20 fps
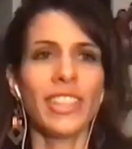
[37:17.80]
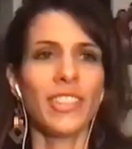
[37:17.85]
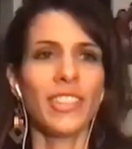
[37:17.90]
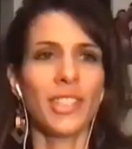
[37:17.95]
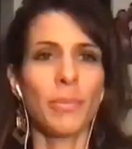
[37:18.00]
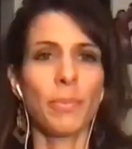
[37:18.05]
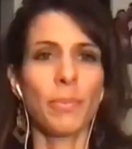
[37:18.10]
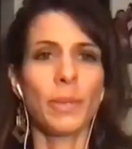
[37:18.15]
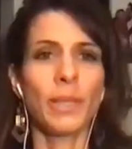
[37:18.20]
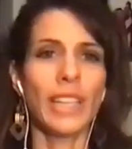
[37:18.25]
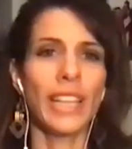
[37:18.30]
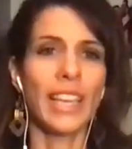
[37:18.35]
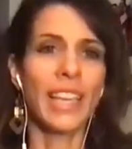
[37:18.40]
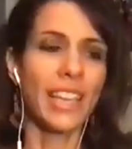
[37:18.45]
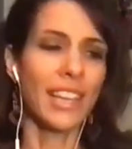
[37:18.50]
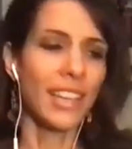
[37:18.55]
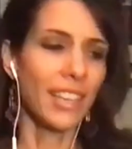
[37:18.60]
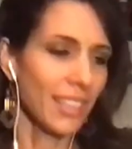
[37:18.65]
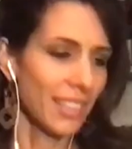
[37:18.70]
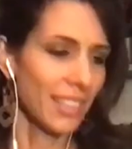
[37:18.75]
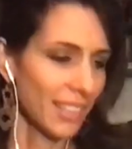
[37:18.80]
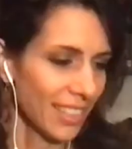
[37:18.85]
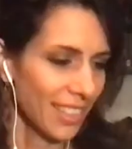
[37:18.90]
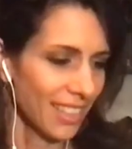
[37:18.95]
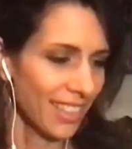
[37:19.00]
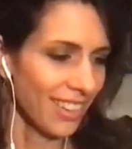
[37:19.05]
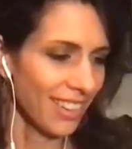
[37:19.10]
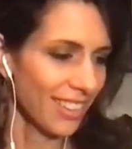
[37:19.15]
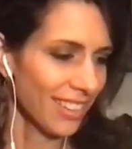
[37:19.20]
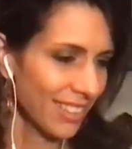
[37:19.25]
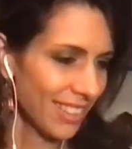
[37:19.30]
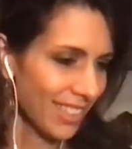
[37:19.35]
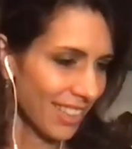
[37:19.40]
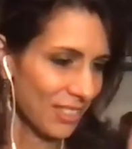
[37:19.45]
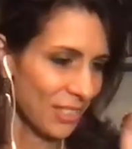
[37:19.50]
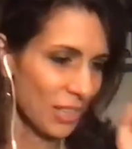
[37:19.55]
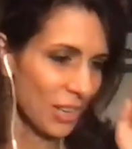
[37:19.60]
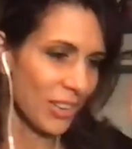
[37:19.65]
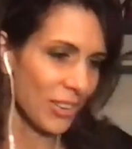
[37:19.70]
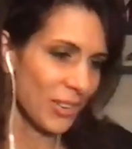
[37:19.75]
on a plane uh,
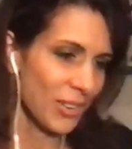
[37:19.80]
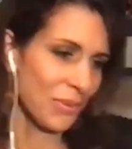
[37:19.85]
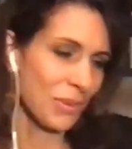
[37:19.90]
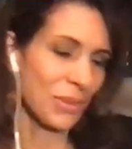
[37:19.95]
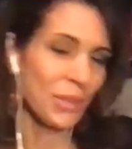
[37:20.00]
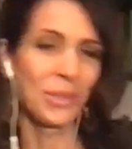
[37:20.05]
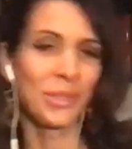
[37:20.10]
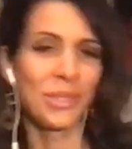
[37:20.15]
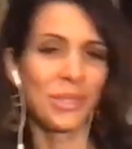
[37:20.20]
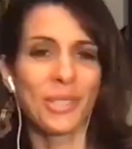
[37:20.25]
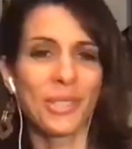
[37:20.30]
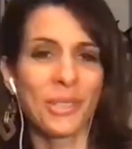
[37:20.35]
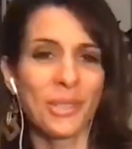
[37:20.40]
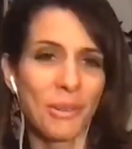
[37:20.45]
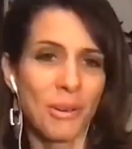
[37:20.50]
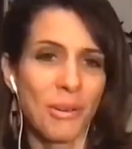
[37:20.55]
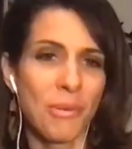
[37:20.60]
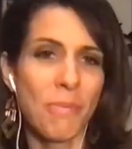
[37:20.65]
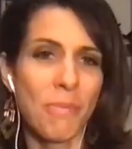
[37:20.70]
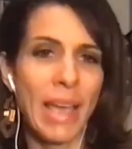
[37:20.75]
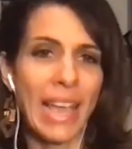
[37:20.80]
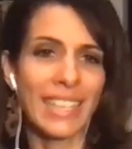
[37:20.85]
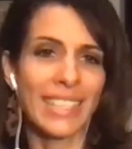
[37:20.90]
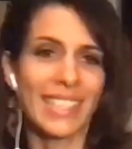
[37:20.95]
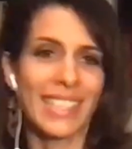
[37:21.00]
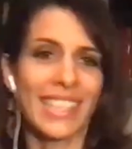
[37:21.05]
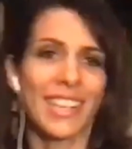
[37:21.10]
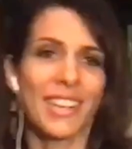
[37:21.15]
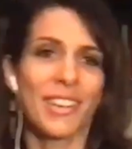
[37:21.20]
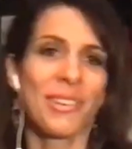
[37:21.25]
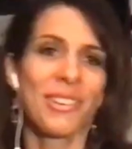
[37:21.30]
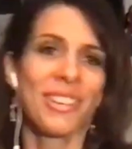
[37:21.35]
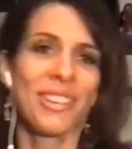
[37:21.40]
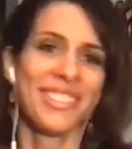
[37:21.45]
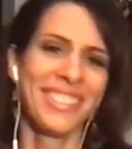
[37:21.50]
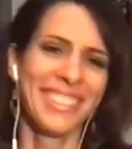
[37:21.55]
en, en route to Mexico,